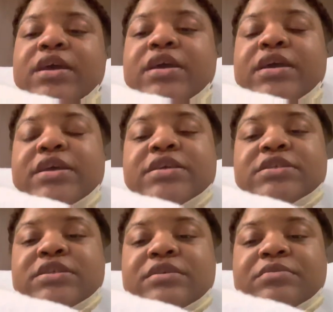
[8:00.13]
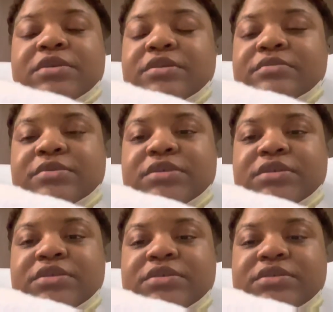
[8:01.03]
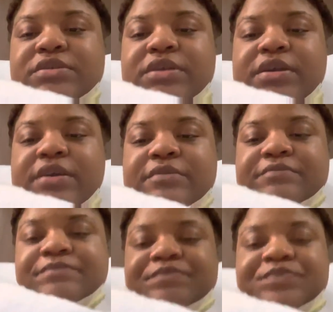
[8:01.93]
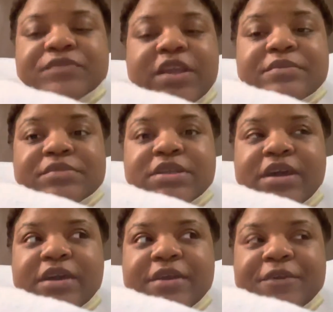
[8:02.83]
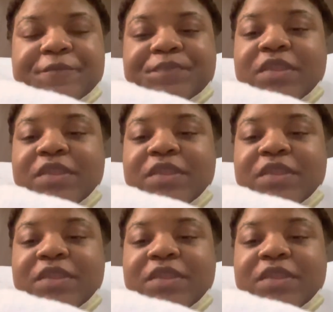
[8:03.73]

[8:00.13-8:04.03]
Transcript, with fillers: he's sleeping because, yeah, I'm tired.